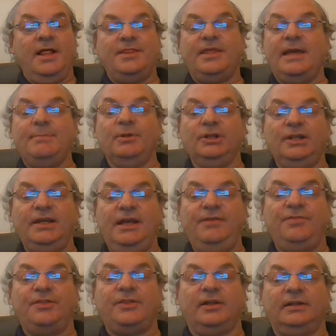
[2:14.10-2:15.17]
They believe
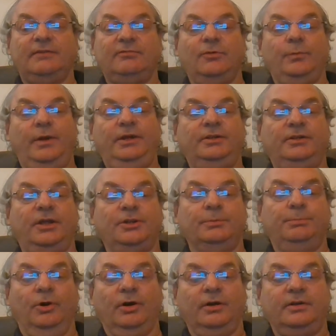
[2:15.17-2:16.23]
that they'll never read another
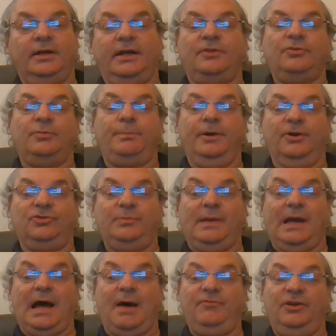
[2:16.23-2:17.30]
book, and as appears to be
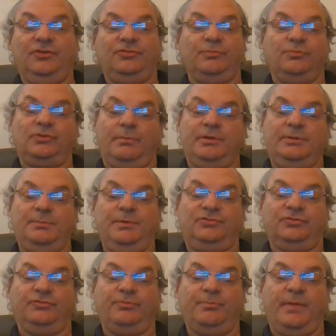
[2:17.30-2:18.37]
obvious from some of the
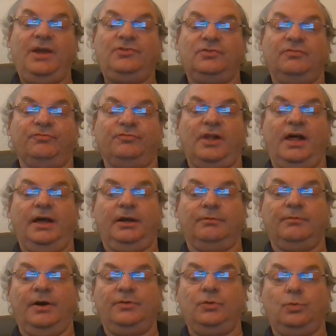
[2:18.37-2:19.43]
misinformation flying
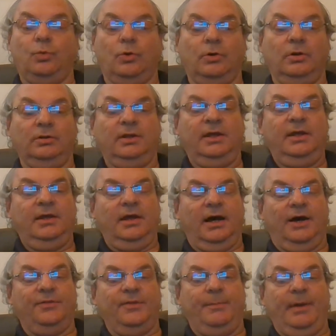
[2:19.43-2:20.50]
around the world
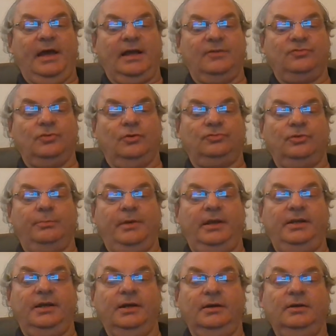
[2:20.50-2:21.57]
on the back of social
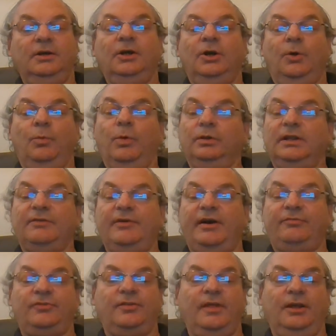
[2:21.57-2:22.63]
media, we'll never
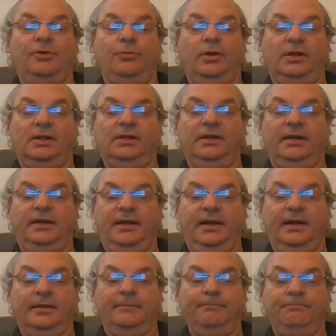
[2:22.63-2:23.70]
have to think critically
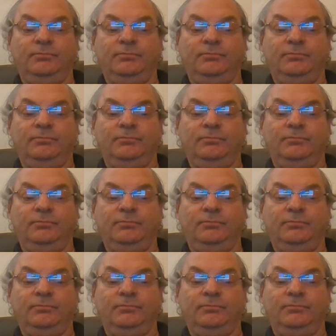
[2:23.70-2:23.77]
again.